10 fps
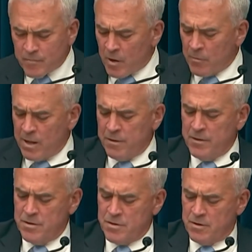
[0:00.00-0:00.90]
Rather
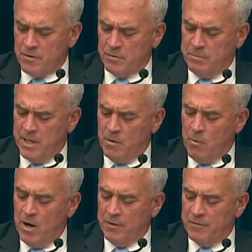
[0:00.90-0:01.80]
than journals being a
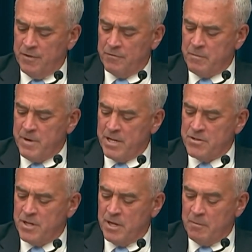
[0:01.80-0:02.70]
wealth of
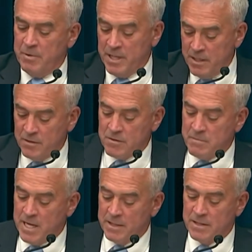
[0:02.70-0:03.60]
information and opinions
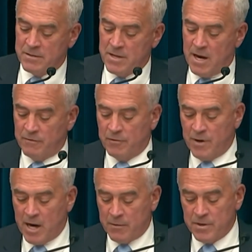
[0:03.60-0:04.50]
about this novel
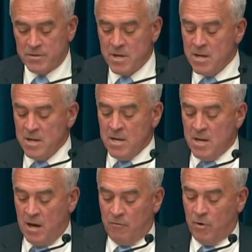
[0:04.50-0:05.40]
virus,
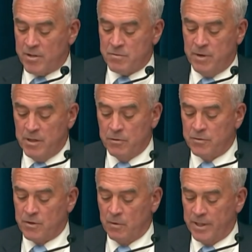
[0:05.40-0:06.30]
of which we knew
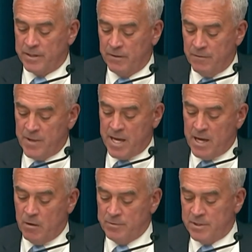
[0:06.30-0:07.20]
so little, they
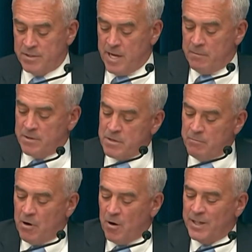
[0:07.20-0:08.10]
helped establish a
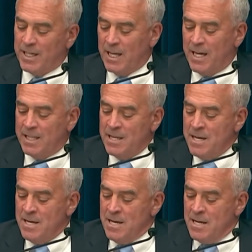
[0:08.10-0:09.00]
party line
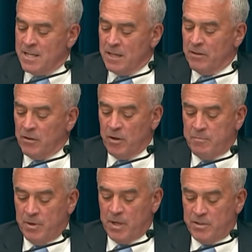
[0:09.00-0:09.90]
that literally
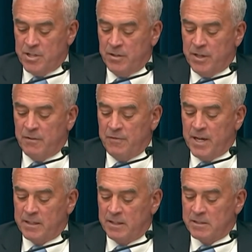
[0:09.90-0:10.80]
put a chilling
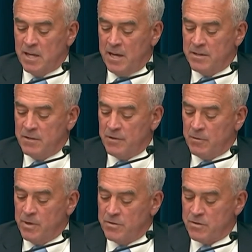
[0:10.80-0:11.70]
effect on scientific
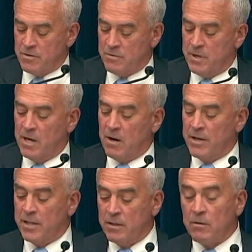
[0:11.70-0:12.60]
research
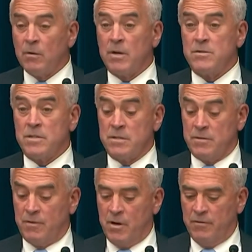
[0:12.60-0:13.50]
regarding the origins
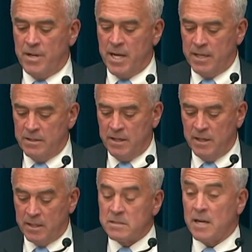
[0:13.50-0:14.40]
of
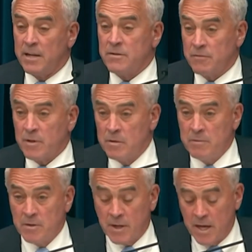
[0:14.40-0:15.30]
COVID-19 and scientific
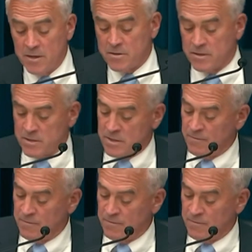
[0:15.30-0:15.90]
communications.